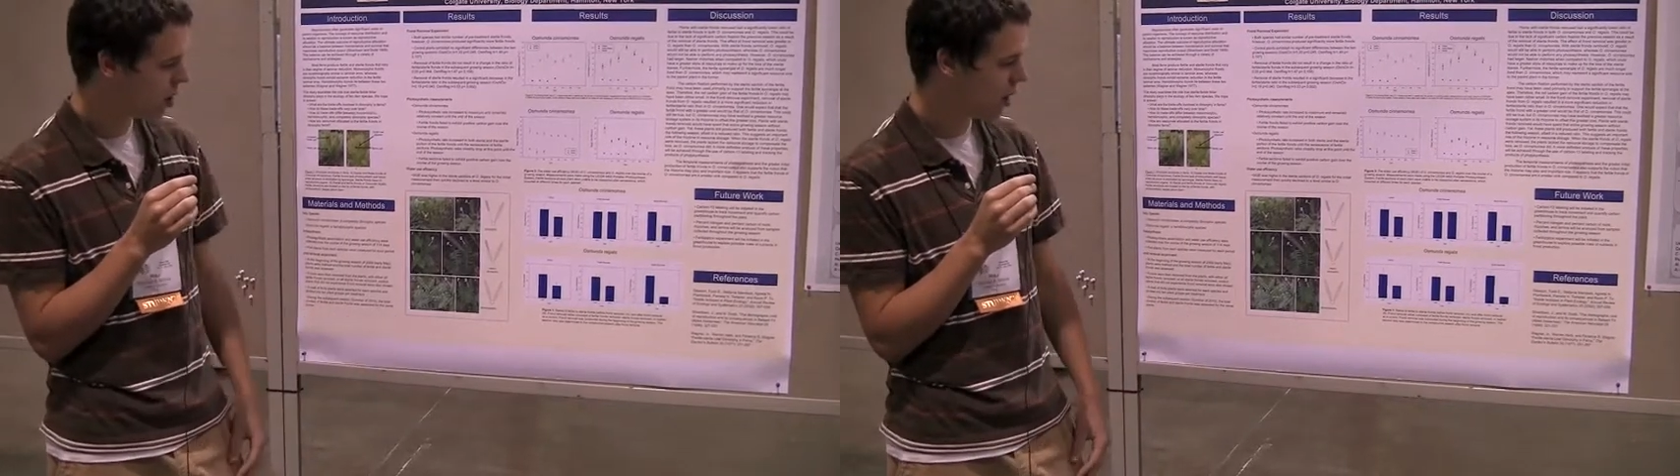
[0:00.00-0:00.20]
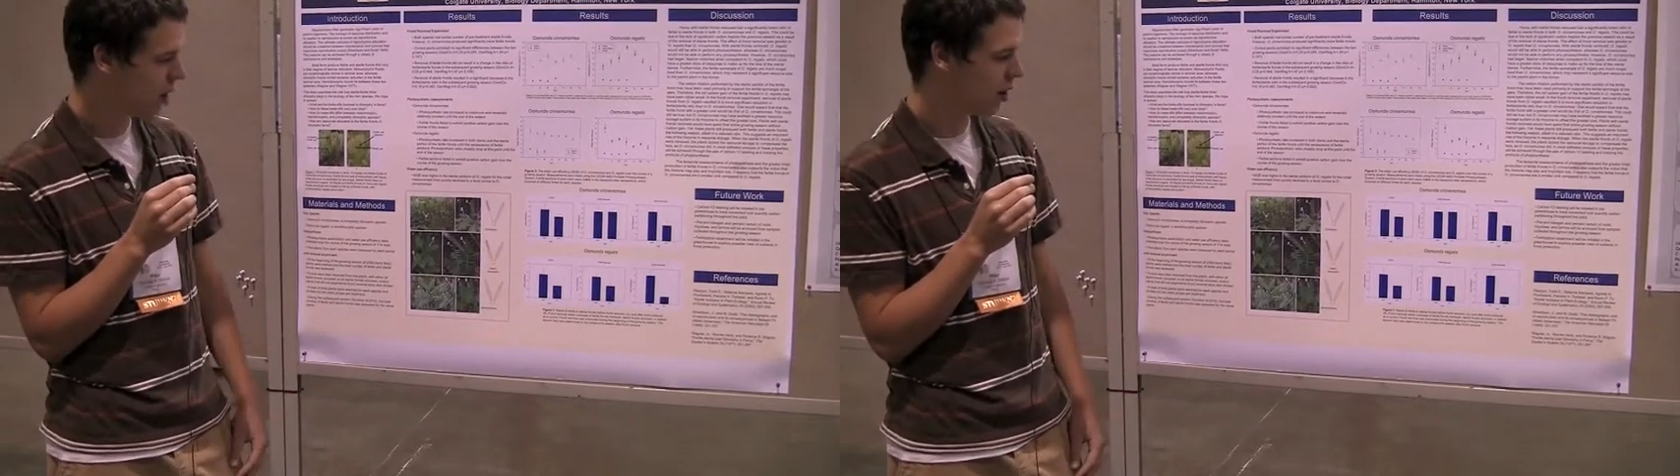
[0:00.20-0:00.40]

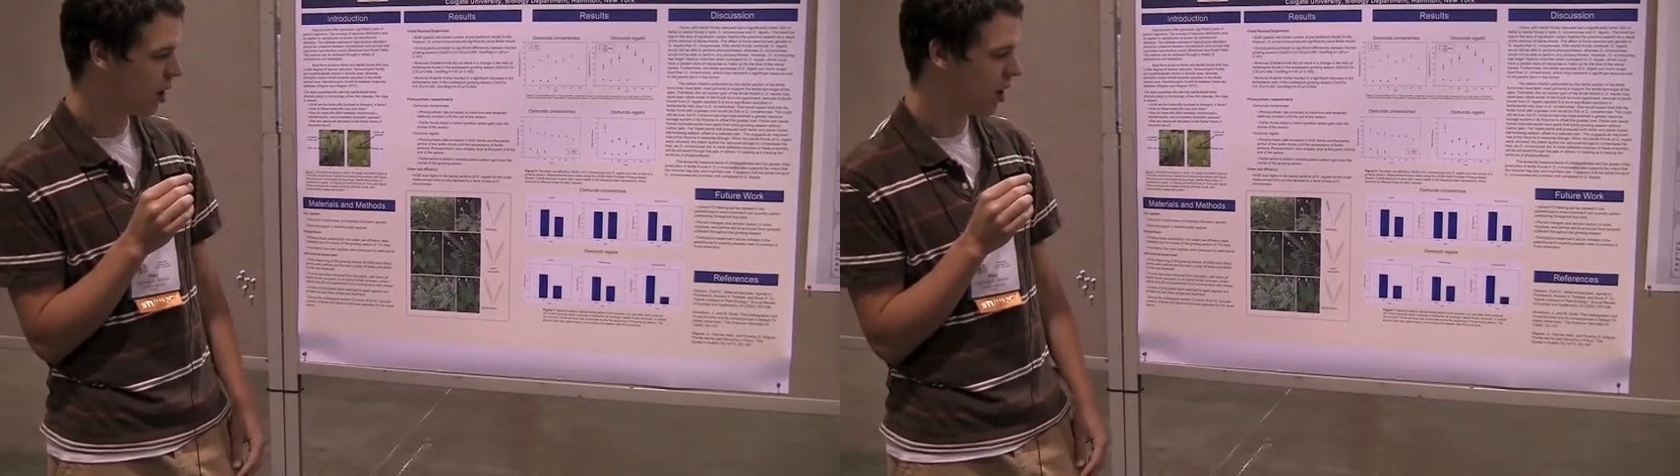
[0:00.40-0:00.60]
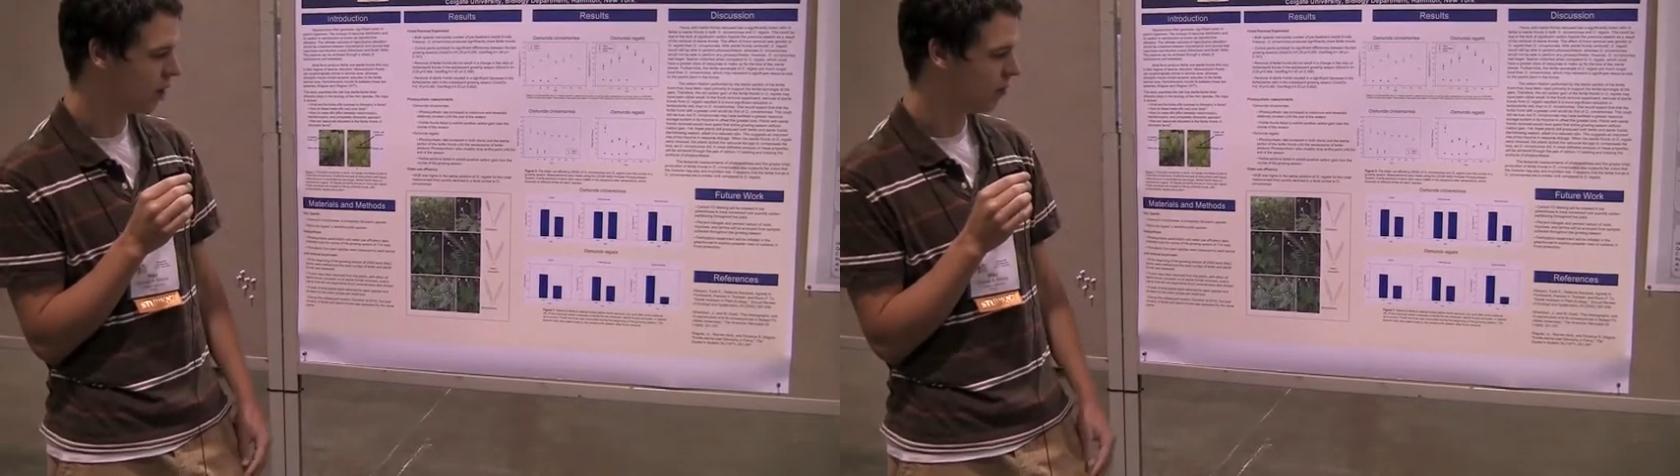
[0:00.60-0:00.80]

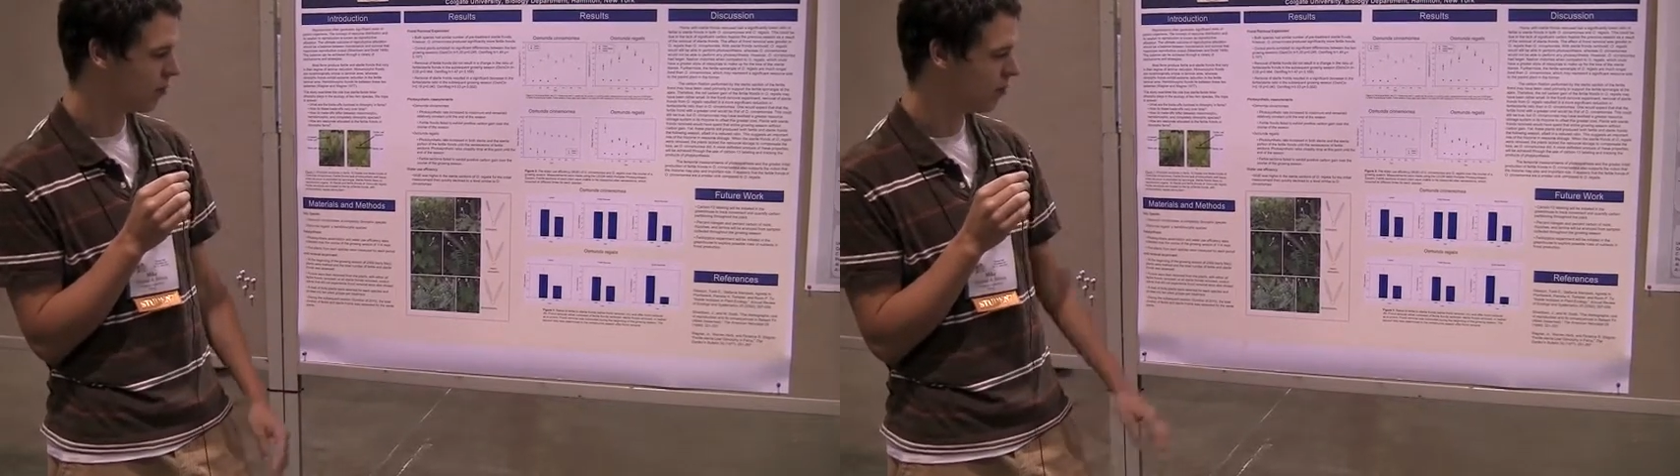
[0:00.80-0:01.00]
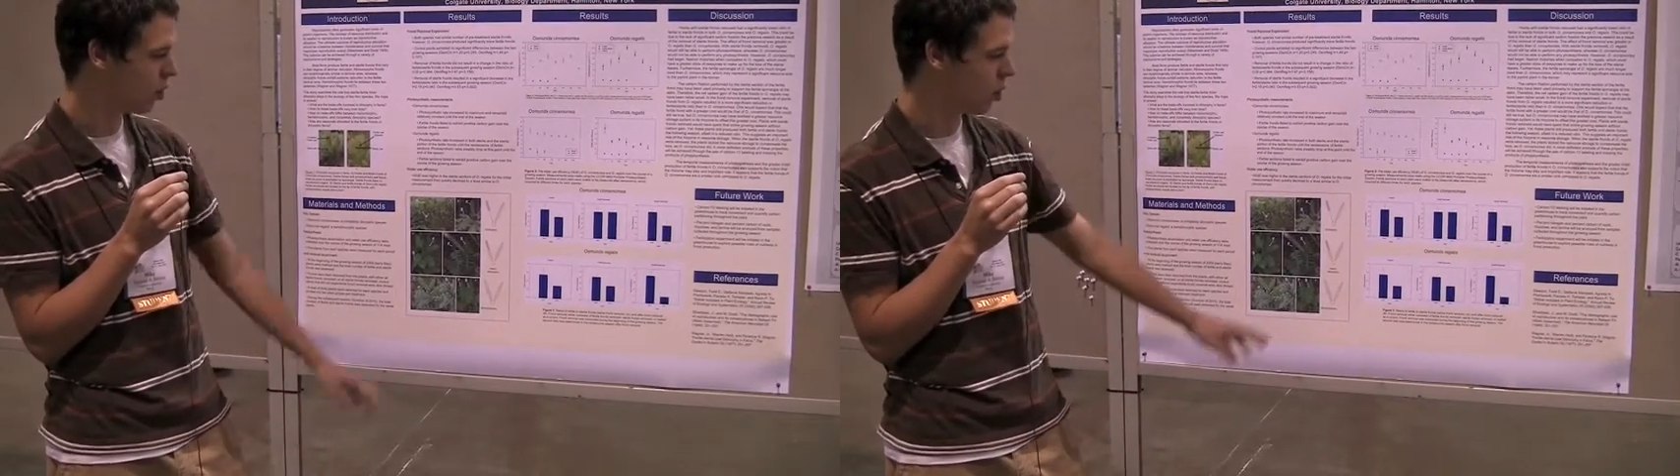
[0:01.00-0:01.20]

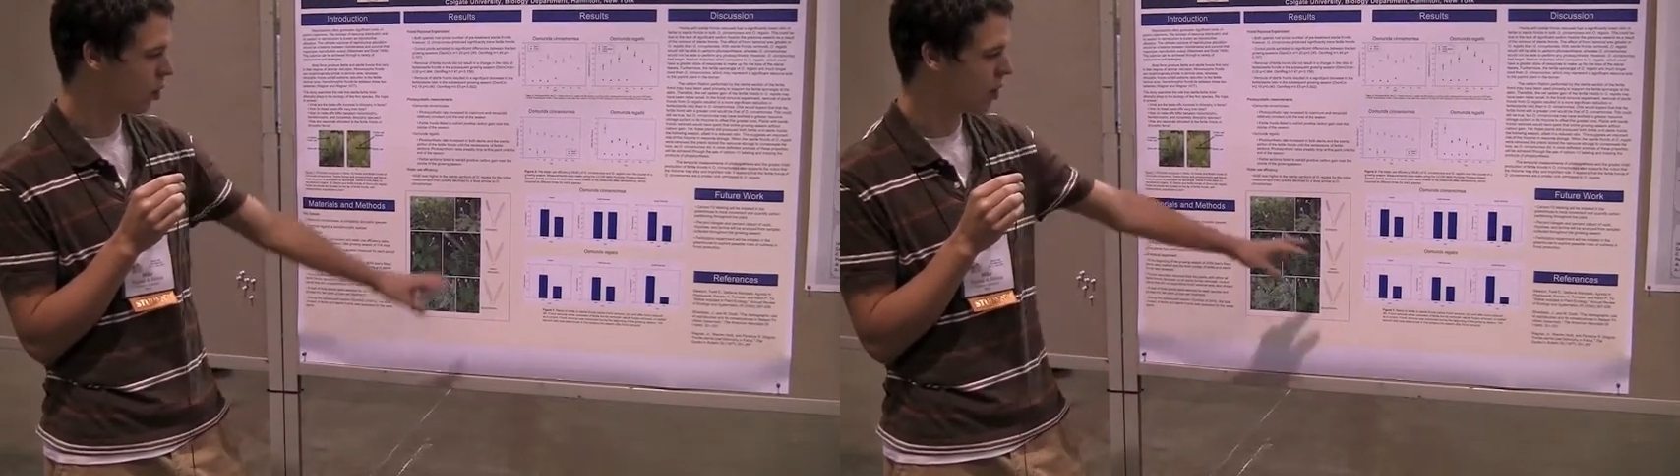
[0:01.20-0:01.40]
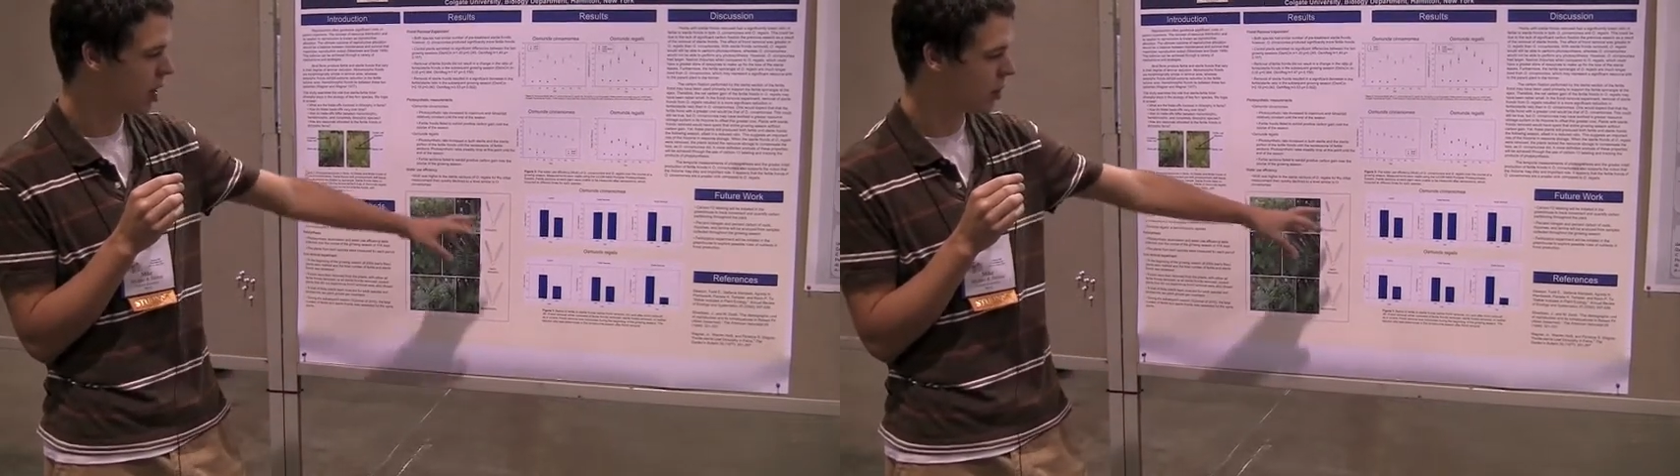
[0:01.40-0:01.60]

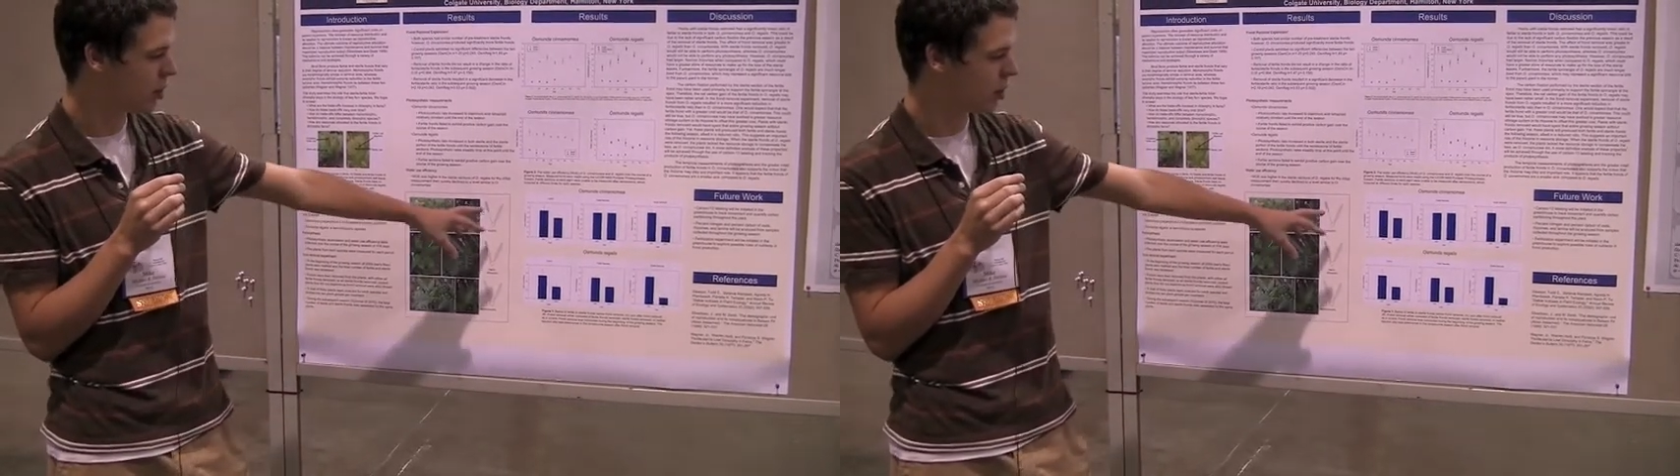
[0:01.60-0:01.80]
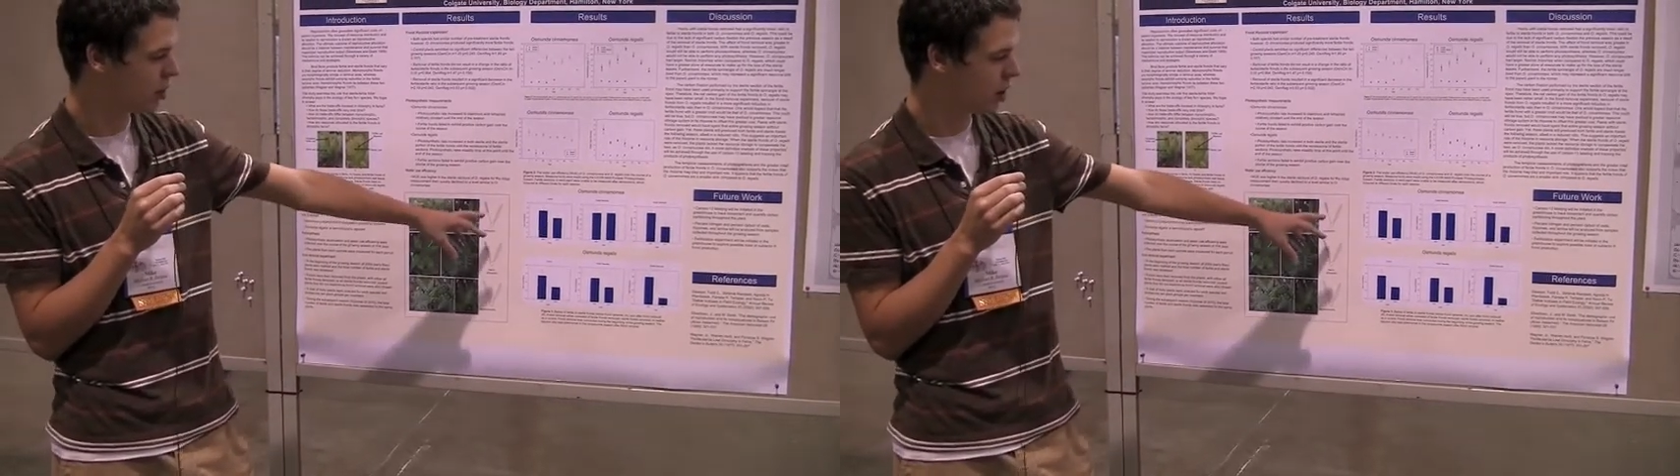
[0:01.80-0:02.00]
we'll be able
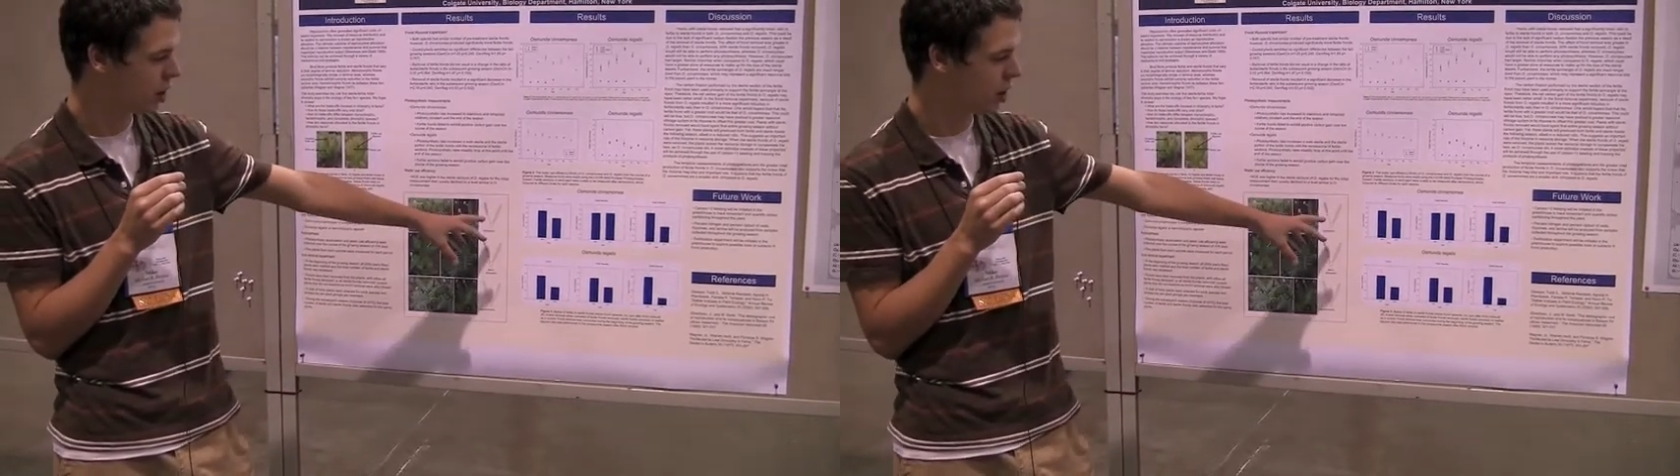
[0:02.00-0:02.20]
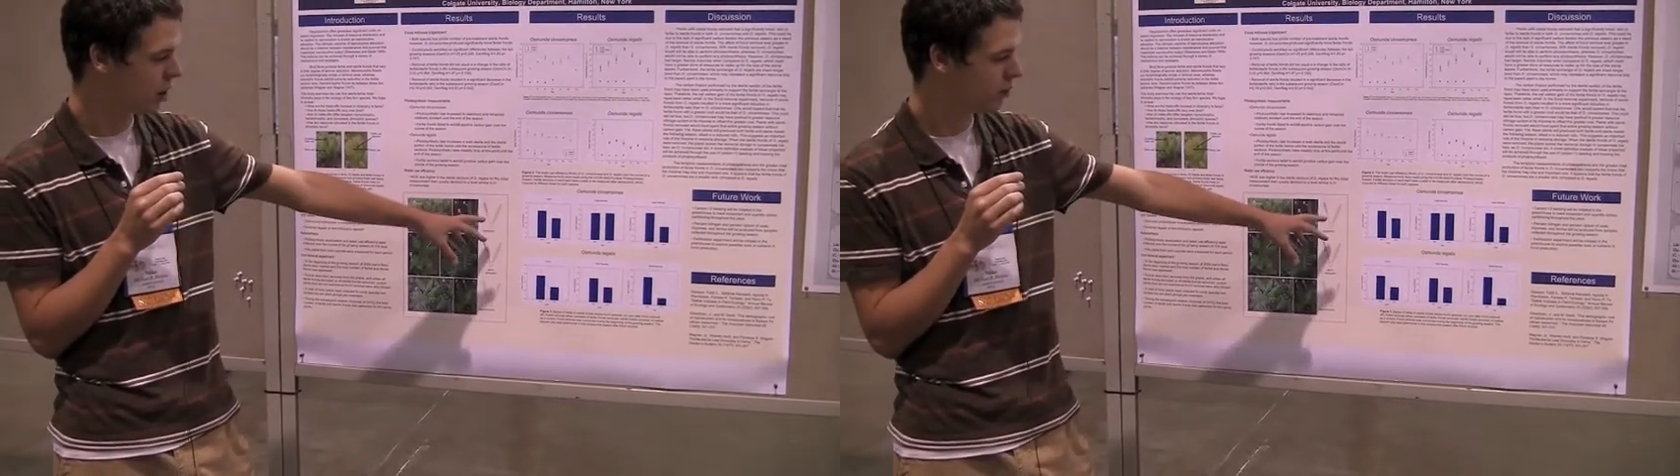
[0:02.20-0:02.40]
to
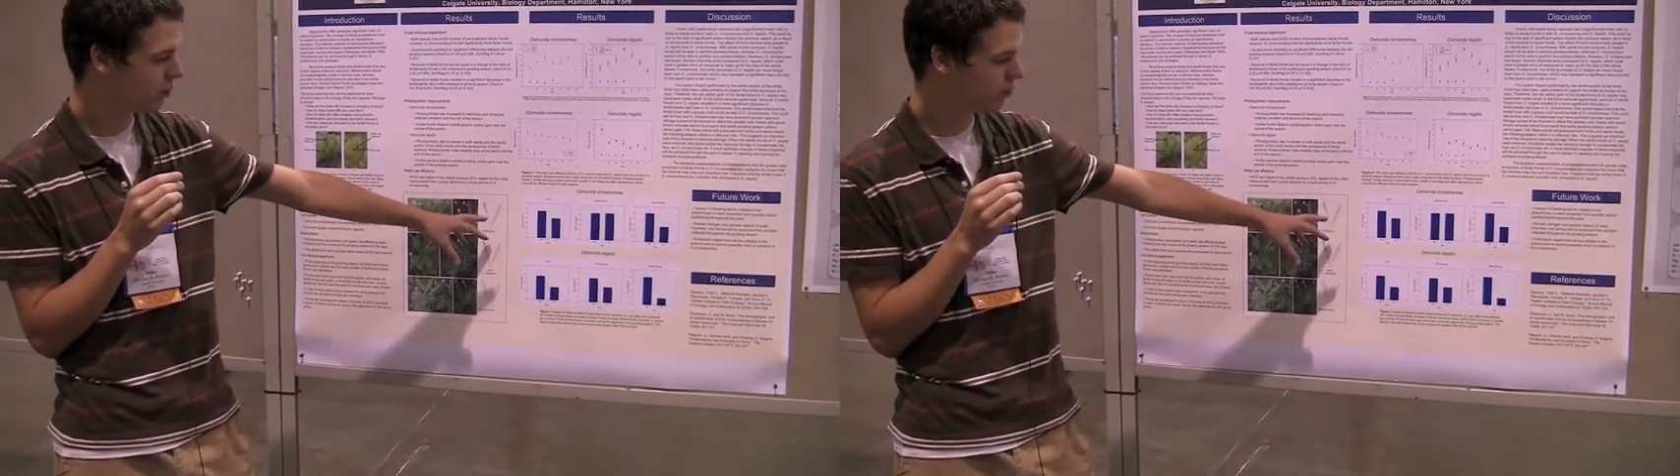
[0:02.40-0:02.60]
see